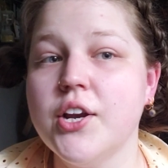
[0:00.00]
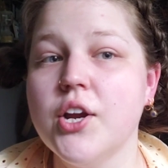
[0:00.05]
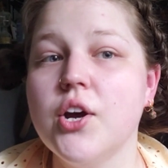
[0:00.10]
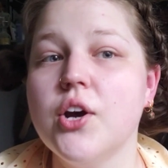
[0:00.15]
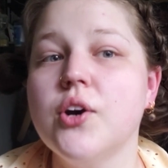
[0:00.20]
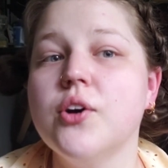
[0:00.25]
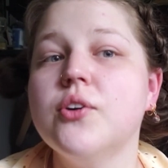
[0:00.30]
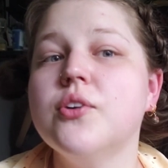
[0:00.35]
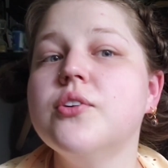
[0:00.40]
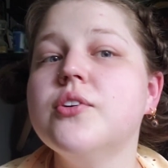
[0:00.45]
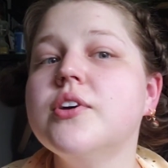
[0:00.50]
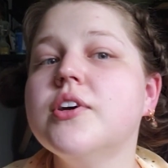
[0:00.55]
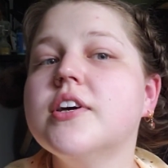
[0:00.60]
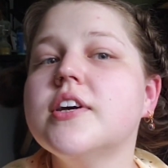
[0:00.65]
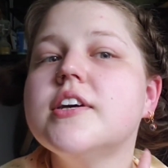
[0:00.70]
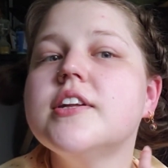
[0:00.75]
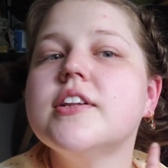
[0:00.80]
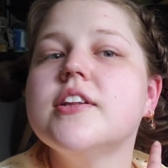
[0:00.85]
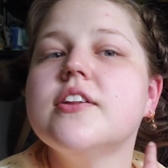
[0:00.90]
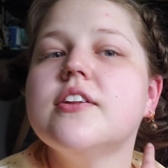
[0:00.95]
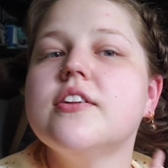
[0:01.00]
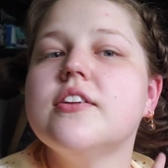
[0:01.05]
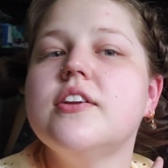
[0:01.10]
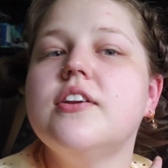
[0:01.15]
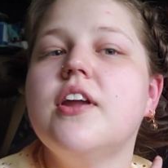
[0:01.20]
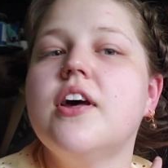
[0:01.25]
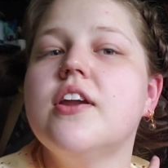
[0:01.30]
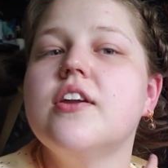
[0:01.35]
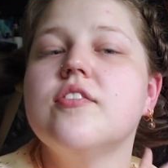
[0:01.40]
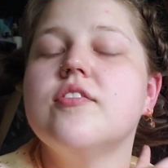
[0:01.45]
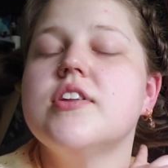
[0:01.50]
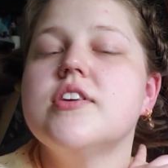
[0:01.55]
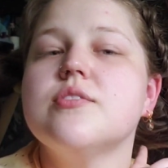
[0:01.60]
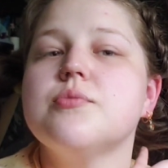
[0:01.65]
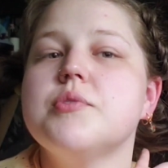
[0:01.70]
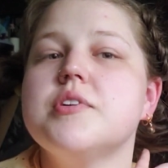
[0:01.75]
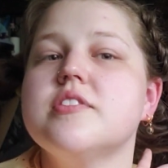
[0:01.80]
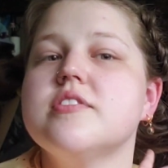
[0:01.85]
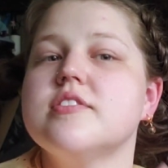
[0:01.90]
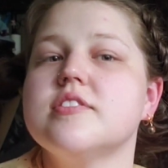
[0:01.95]
know. None of this
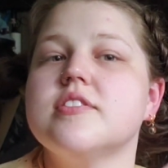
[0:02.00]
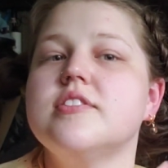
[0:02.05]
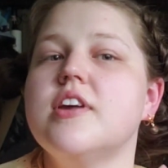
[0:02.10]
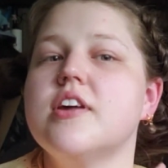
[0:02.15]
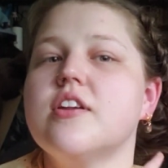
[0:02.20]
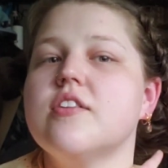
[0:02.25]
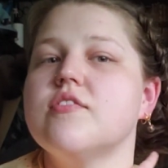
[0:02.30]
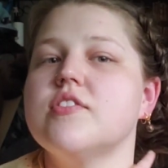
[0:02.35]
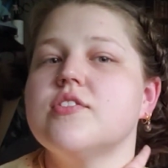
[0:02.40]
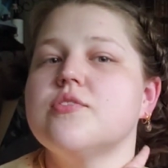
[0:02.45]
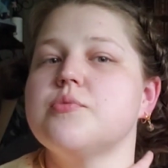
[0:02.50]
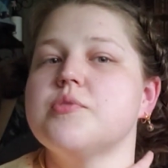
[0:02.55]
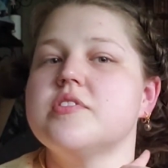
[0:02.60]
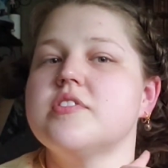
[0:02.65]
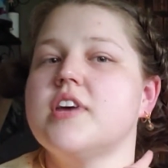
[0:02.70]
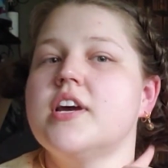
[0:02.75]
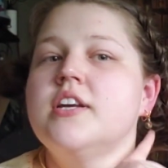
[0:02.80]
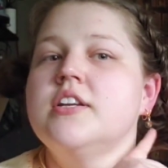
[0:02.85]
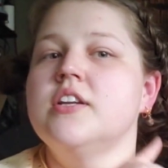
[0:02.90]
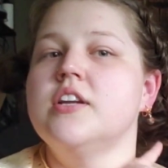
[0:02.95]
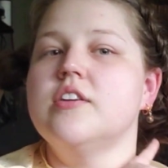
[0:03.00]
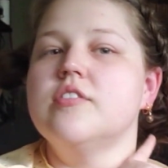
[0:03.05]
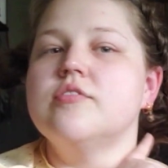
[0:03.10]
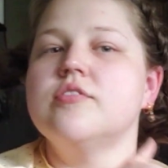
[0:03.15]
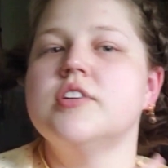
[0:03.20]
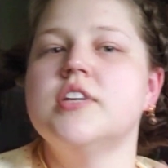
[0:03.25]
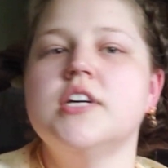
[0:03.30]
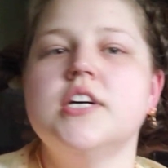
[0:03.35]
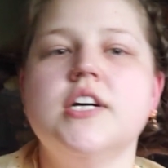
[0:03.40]
was tight enough.